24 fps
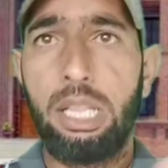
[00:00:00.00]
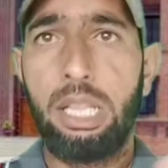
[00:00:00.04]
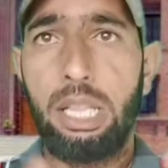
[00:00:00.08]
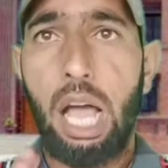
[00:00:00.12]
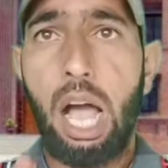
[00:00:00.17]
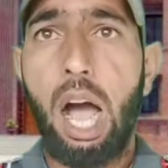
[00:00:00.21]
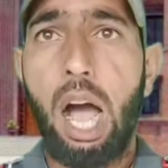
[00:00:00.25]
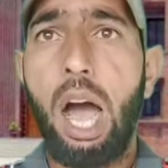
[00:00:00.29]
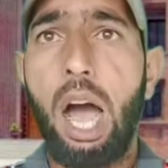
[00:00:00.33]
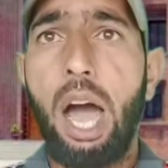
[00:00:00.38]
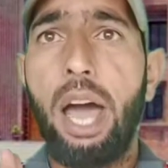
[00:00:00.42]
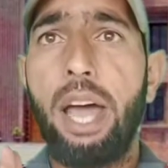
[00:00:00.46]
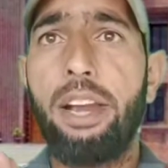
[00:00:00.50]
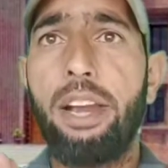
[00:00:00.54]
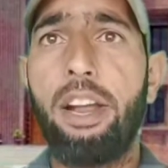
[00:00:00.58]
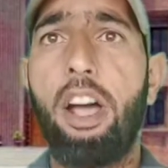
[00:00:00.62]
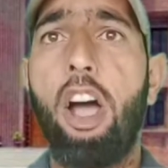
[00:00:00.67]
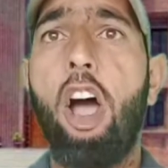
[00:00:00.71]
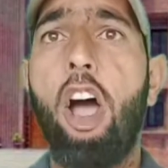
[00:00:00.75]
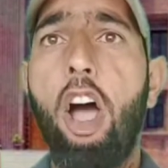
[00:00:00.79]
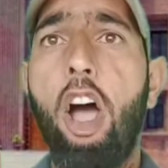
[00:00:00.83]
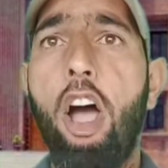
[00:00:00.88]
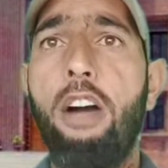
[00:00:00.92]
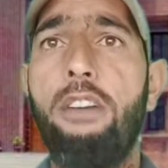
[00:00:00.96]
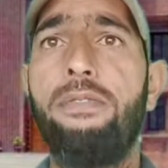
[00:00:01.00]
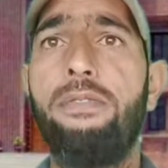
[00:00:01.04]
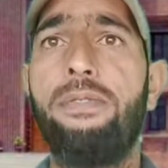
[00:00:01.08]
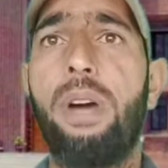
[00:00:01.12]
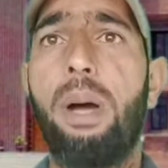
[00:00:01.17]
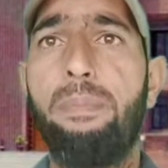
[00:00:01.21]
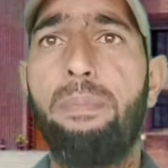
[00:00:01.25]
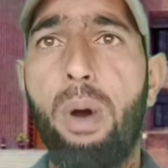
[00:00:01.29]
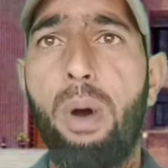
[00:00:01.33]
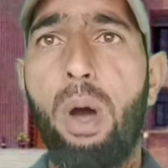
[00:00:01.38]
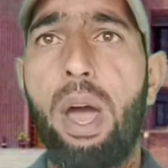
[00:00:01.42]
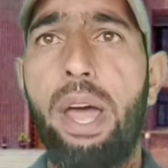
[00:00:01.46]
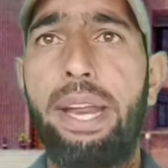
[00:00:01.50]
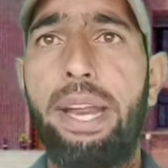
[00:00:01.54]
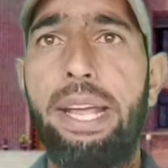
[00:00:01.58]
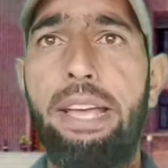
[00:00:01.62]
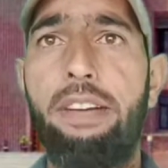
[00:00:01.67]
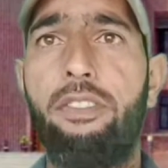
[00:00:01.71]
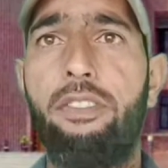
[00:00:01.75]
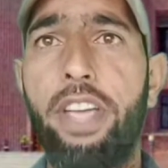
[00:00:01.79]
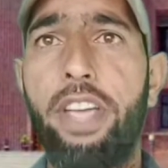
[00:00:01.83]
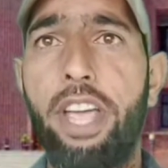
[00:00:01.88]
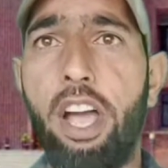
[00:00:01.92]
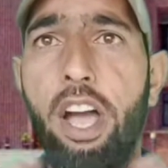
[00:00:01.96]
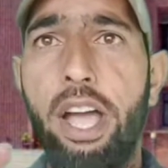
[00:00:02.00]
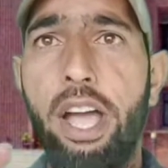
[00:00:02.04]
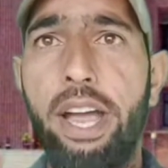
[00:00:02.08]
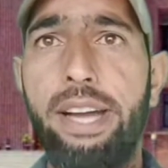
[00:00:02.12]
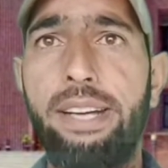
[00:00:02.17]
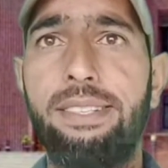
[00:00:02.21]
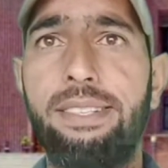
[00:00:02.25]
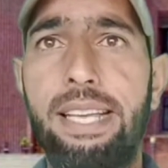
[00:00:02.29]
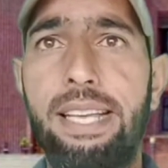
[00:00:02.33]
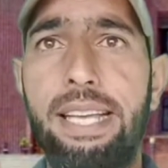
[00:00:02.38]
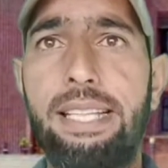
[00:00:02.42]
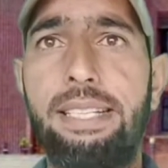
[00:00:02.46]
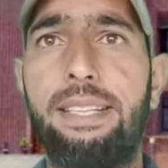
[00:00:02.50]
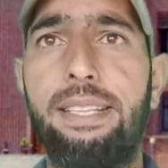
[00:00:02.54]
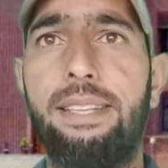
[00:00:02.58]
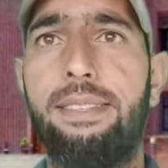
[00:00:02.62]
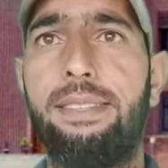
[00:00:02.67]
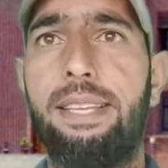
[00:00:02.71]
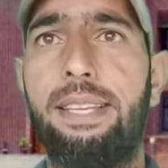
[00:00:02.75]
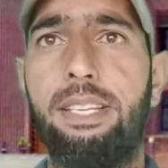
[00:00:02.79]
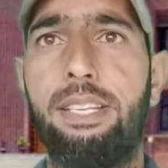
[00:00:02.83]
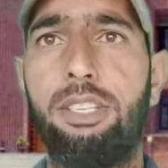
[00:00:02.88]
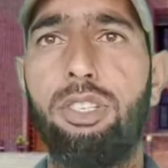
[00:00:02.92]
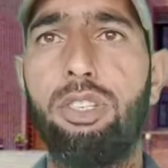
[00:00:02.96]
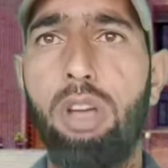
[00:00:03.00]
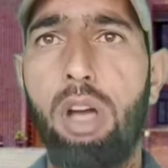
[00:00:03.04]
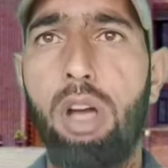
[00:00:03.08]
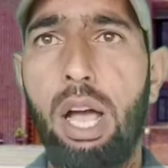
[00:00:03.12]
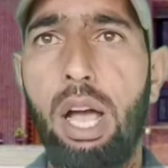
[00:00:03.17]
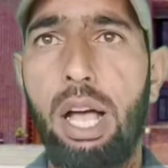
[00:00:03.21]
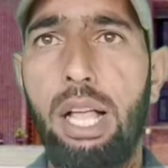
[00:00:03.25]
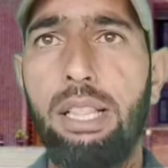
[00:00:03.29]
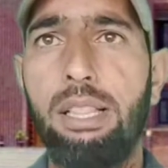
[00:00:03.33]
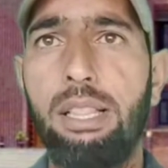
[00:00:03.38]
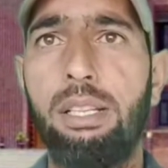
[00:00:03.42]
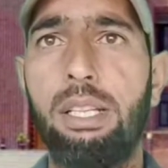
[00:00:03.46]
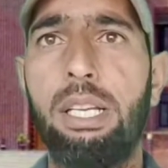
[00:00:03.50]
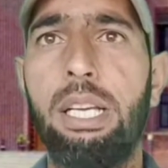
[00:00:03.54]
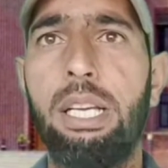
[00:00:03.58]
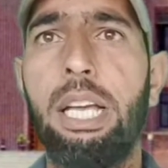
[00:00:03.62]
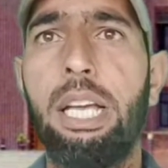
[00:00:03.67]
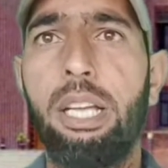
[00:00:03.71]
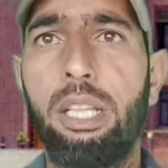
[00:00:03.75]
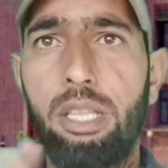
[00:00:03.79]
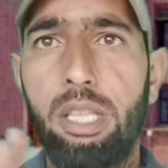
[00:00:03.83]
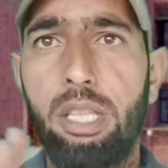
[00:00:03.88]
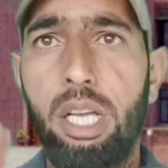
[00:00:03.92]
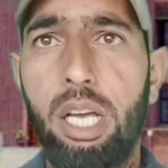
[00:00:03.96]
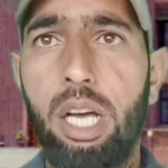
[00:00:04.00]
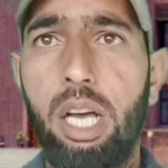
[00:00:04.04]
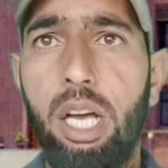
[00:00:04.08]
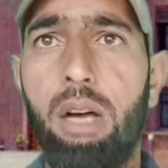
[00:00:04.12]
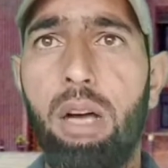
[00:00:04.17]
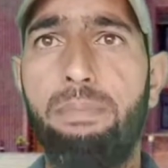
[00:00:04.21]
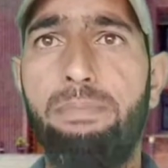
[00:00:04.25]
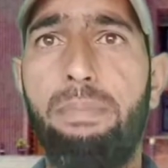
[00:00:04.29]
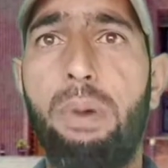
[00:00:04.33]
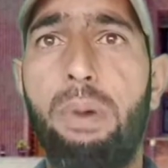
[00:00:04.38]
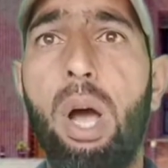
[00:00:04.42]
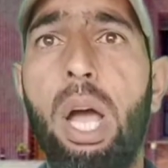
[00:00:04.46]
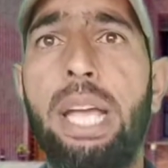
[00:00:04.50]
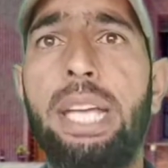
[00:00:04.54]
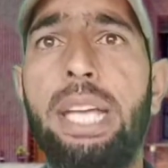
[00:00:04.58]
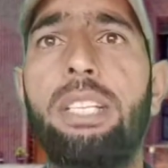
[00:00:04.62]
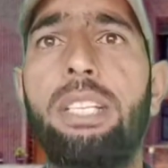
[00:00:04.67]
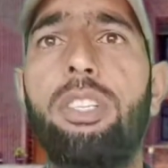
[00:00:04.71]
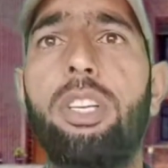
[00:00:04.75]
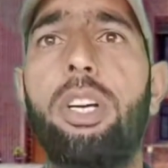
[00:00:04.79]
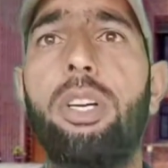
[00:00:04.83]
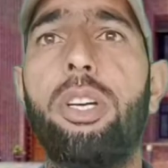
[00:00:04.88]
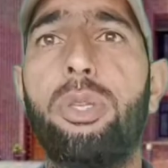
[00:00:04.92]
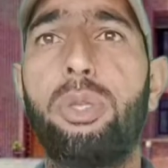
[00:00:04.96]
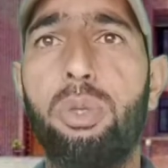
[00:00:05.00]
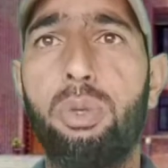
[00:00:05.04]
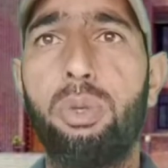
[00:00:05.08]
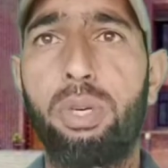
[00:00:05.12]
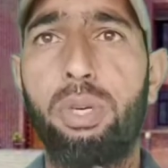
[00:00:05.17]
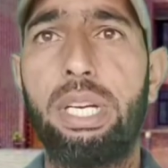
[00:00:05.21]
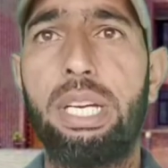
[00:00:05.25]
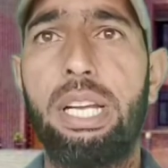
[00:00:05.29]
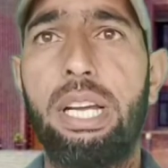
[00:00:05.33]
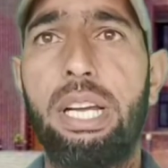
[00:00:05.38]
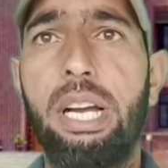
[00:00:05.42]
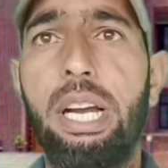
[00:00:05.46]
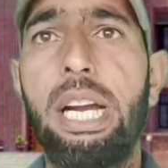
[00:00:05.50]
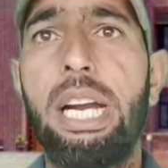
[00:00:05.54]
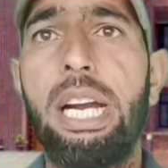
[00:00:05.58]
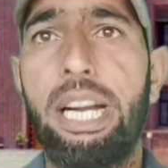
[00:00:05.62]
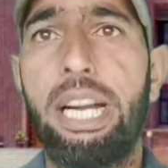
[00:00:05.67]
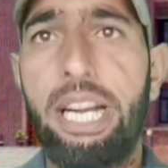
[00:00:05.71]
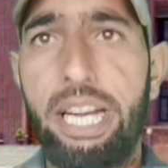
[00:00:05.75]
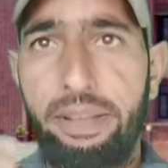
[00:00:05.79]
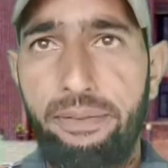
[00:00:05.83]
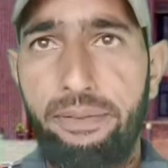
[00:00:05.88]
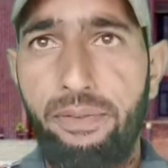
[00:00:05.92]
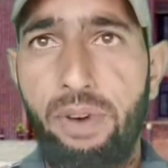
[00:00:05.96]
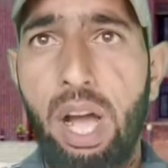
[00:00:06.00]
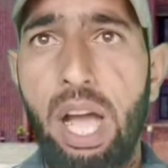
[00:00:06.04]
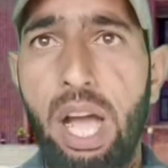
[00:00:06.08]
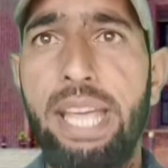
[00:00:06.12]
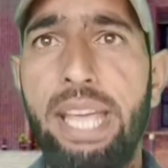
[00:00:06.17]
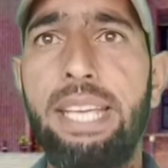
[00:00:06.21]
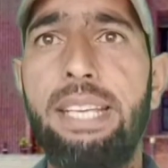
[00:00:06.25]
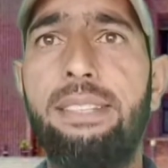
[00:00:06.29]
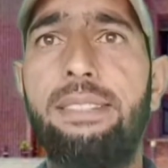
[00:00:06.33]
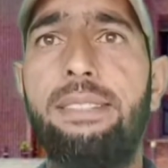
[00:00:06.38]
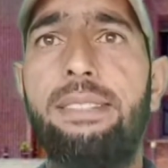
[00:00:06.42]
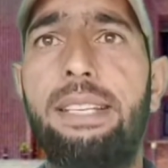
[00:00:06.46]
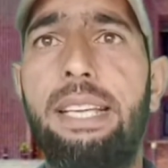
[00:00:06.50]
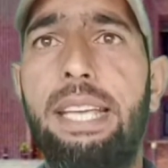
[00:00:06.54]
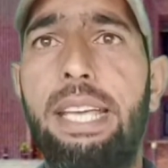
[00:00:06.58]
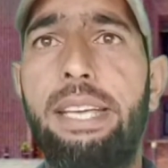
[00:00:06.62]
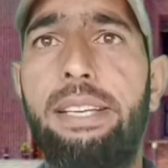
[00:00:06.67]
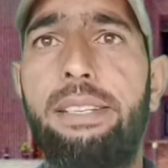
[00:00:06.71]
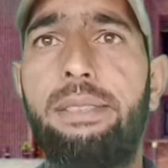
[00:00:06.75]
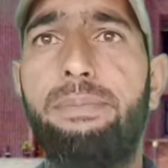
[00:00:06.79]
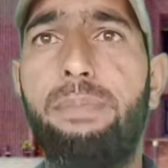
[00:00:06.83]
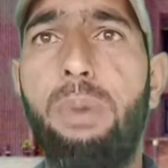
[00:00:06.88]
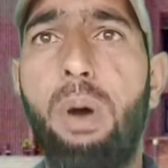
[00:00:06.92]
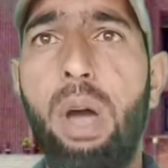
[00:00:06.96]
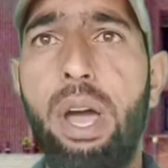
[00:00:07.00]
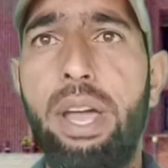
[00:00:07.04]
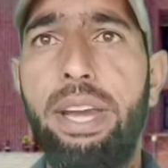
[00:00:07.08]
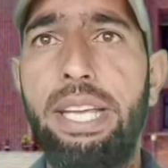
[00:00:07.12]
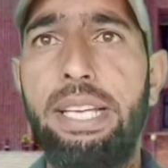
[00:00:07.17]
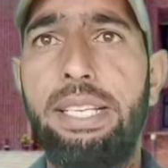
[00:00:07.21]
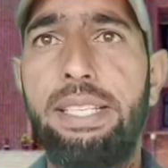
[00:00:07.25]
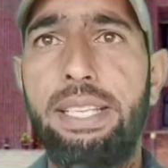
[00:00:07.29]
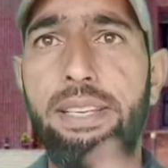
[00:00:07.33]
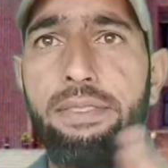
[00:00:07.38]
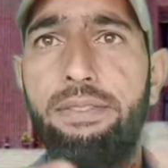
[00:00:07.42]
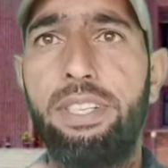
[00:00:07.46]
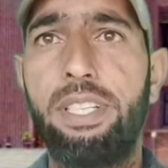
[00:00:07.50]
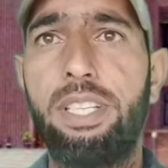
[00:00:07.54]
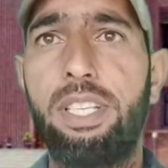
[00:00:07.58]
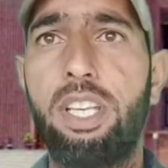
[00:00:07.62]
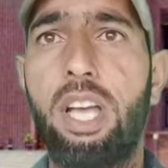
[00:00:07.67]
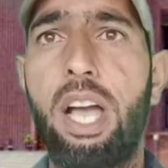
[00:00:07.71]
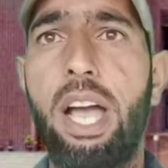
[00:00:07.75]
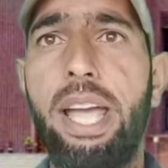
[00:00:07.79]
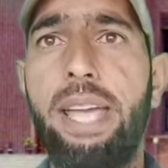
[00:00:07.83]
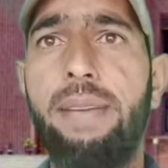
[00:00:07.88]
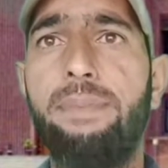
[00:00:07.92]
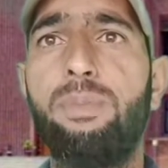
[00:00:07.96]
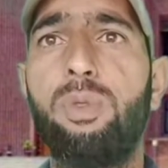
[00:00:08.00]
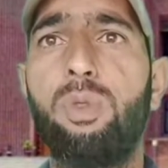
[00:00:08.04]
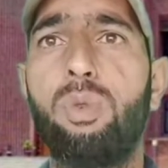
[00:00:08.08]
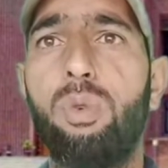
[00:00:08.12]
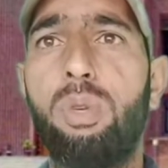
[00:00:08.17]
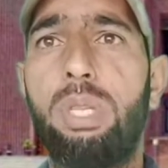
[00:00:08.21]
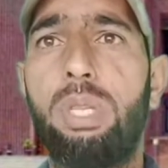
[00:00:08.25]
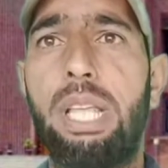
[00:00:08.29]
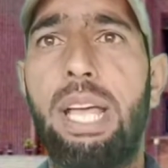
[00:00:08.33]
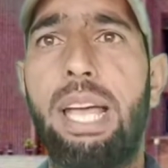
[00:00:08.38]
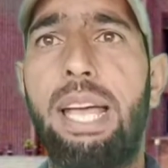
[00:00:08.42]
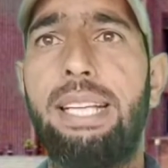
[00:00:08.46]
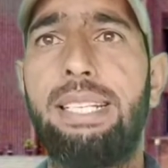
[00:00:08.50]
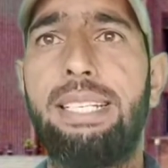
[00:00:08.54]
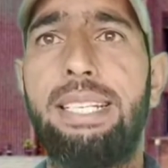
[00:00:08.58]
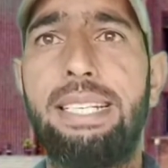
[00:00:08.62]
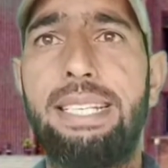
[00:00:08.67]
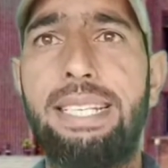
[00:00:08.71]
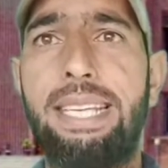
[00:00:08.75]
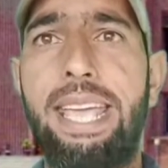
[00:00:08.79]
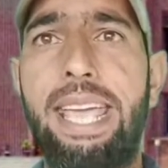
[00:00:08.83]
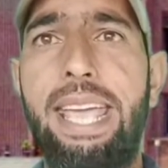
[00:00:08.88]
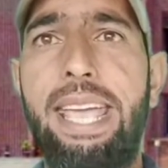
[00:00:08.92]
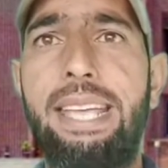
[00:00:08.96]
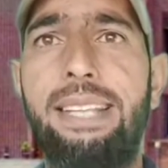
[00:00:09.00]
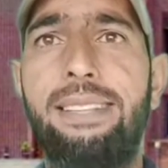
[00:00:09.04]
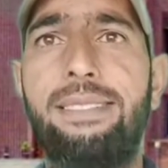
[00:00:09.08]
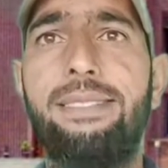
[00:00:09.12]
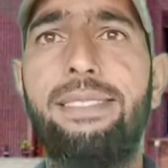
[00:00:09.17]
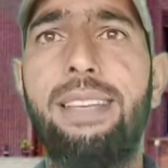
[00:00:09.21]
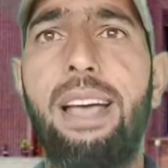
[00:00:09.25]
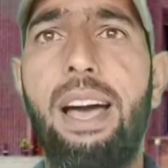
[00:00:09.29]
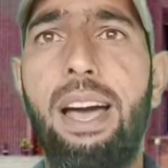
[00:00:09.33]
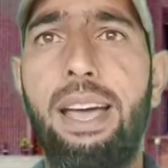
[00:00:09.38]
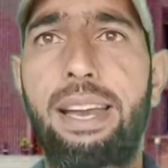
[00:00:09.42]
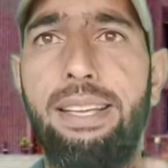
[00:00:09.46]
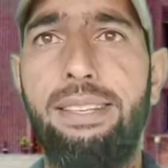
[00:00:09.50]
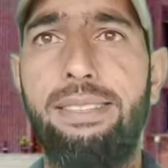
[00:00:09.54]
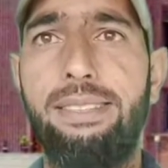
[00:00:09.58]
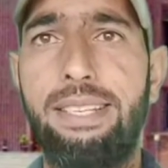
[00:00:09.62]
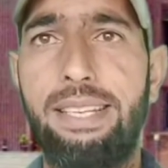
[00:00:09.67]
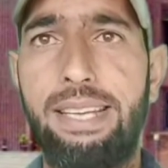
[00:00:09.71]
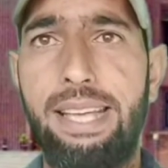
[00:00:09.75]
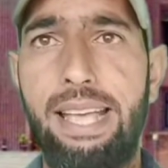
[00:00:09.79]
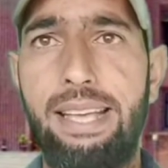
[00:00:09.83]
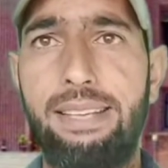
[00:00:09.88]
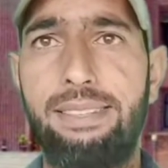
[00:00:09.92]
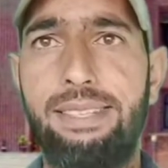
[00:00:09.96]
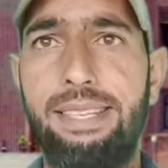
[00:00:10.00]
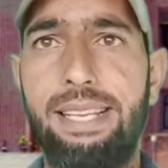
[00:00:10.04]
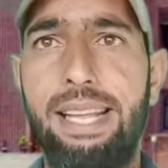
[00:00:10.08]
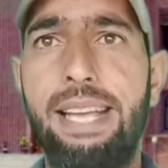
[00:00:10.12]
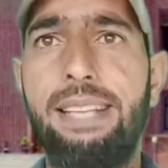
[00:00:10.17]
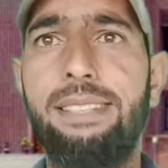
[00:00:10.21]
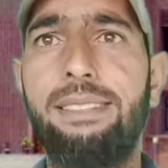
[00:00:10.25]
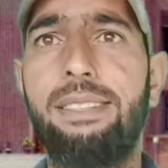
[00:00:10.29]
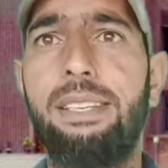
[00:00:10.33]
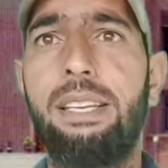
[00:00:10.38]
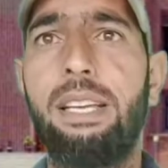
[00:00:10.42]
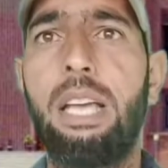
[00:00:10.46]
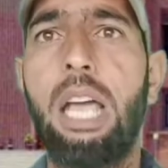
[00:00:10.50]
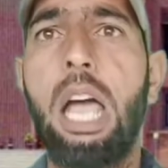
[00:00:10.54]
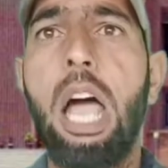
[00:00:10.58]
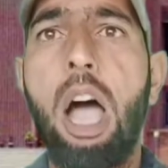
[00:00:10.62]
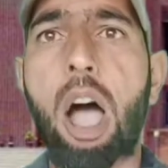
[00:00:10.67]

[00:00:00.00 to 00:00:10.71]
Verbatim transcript: The art of body requires incessant talk. The point should revised his body several times so that it gains artistic excellence.